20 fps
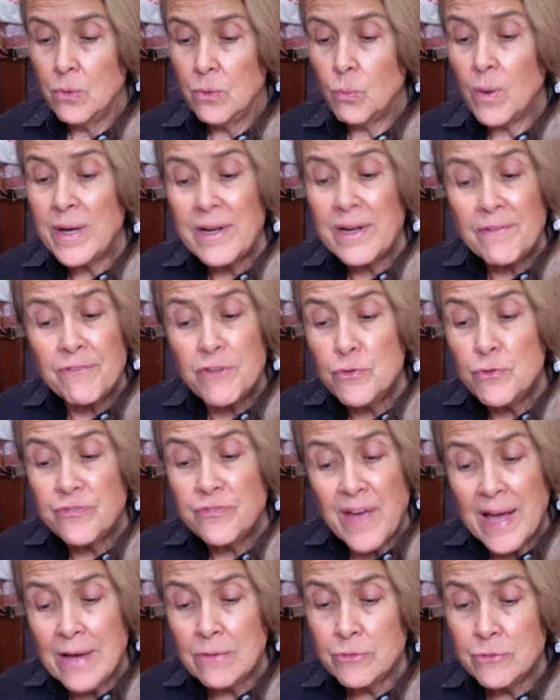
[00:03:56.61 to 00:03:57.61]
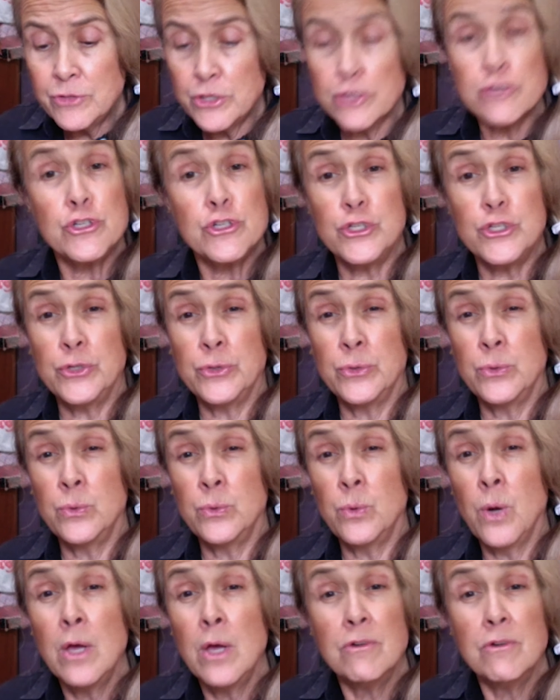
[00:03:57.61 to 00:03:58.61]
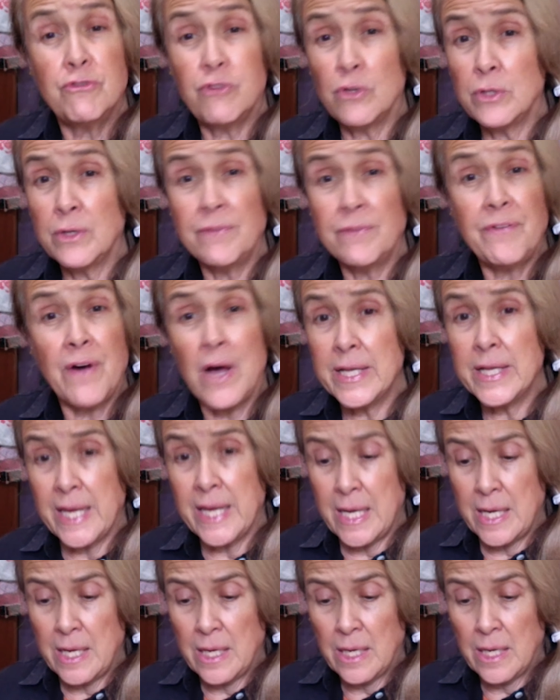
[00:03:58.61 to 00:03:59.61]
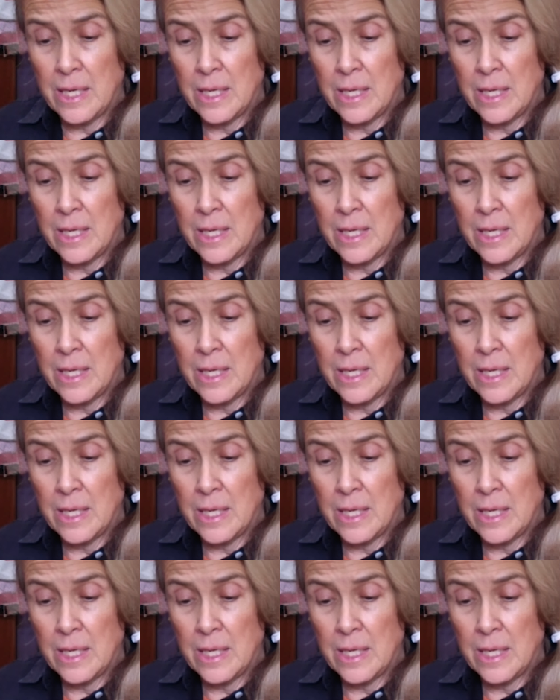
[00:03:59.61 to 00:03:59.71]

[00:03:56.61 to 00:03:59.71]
What if you found your shoe full of honey?